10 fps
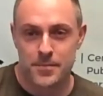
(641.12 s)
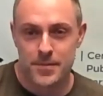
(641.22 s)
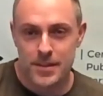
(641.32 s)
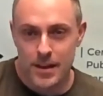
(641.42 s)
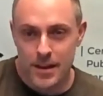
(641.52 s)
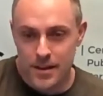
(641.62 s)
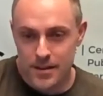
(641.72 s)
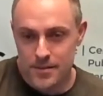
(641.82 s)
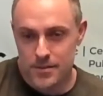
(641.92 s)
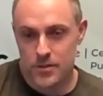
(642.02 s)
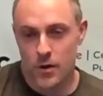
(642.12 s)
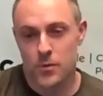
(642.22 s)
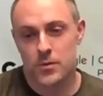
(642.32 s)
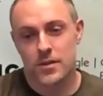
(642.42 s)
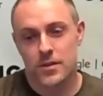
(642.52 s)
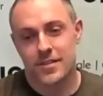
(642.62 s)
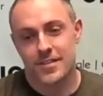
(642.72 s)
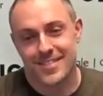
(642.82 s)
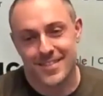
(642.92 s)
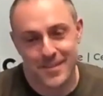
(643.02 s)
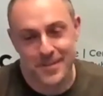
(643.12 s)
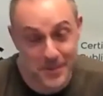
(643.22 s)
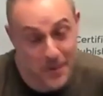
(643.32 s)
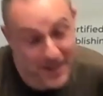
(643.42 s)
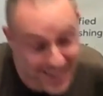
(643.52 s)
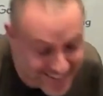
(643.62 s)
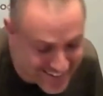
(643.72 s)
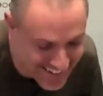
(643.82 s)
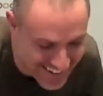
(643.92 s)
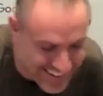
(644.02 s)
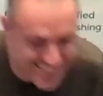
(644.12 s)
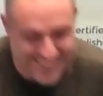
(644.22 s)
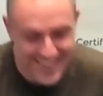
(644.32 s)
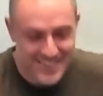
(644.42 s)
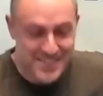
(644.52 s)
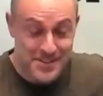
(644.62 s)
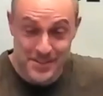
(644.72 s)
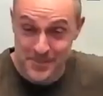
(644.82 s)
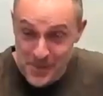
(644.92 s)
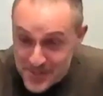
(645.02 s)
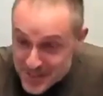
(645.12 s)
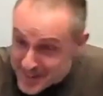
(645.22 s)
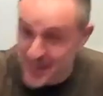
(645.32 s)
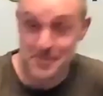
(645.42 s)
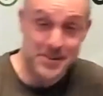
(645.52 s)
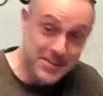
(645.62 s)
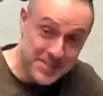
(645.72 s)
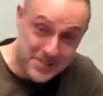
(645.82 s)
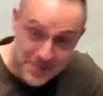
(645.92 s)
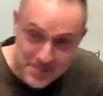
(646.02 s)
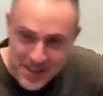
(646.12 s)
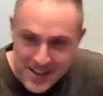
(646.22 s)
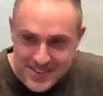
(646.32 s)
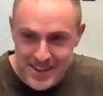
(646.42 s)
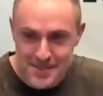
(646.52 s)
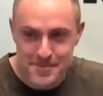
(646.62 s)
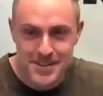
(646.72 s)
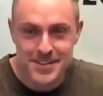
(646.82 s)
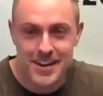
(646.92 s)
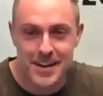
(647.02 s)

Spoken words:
Yeah. So I guess the first thing is I would disagree with that statement.